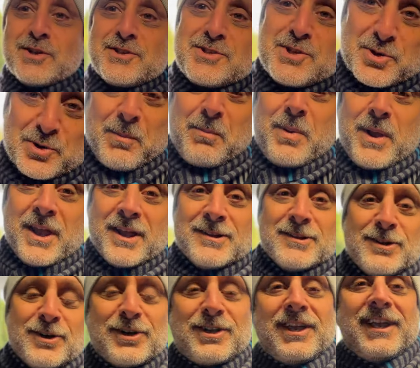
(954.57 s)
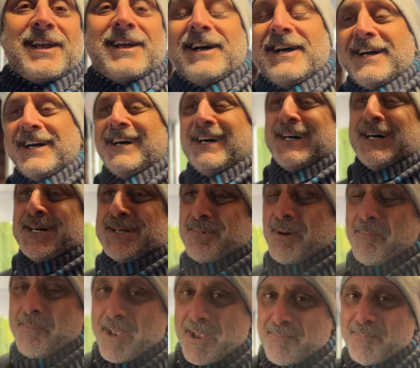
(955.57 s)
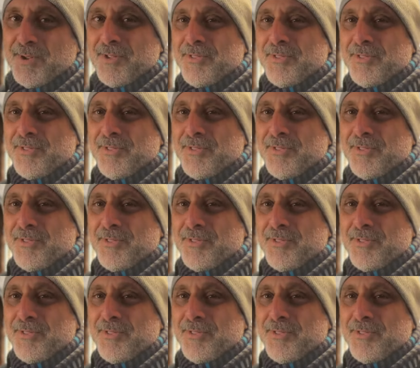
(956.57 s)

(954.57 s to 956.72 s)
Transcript: It's European looking, but people